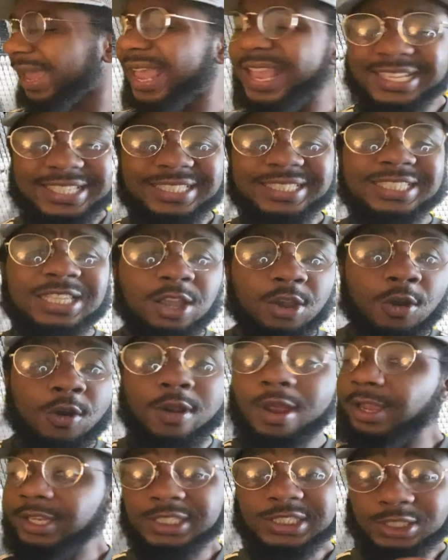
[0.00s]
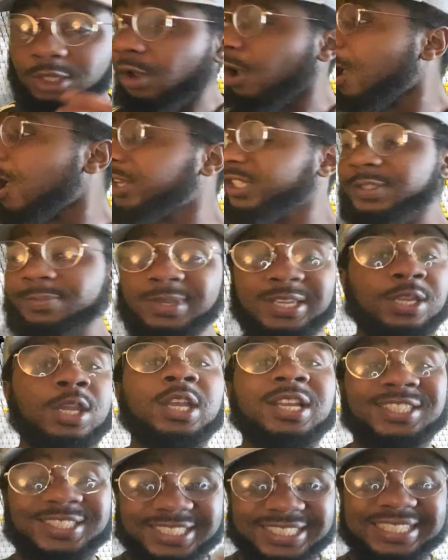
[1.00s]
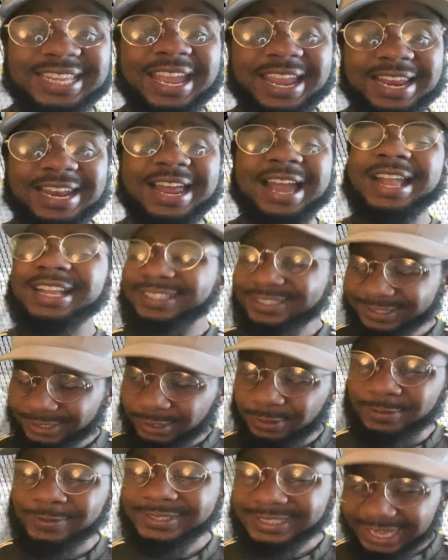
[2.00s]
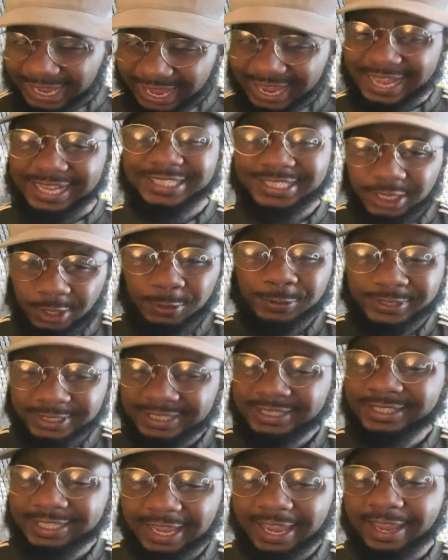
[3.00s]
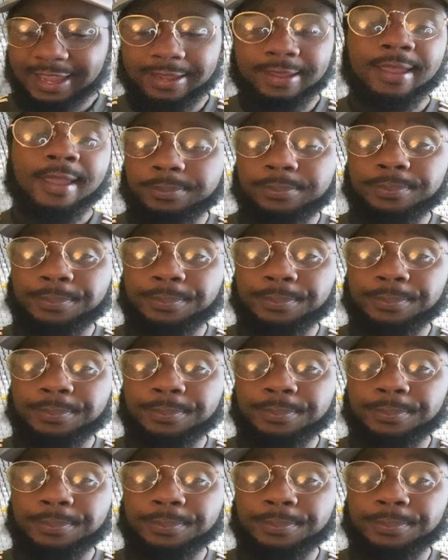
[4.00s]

It still hurts me today, like, till today.